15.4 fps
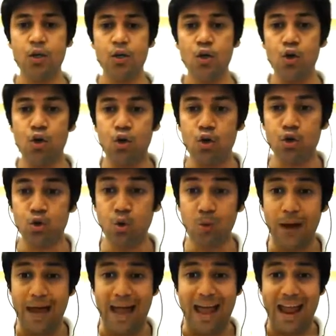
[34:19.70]
So
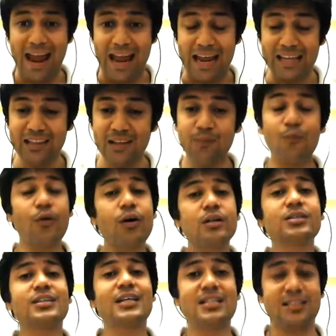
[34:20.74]
in the worst
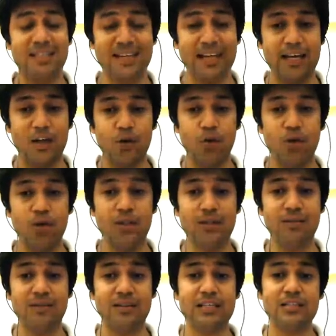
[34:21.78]
case scenario,
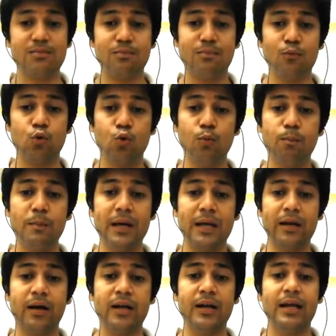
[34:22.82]
this loop may
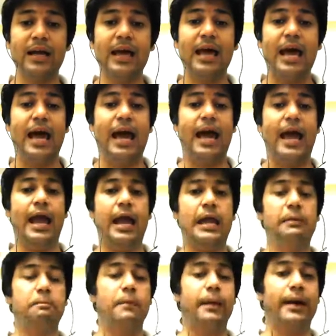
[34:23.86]
run n
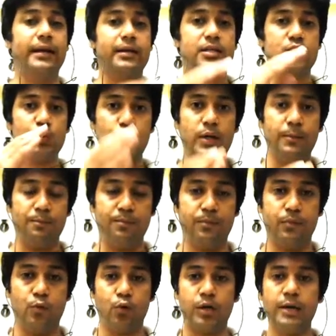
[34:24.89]
minus 1.
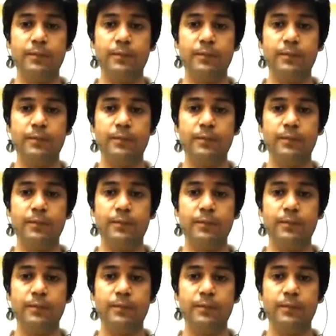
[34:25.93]
Okay,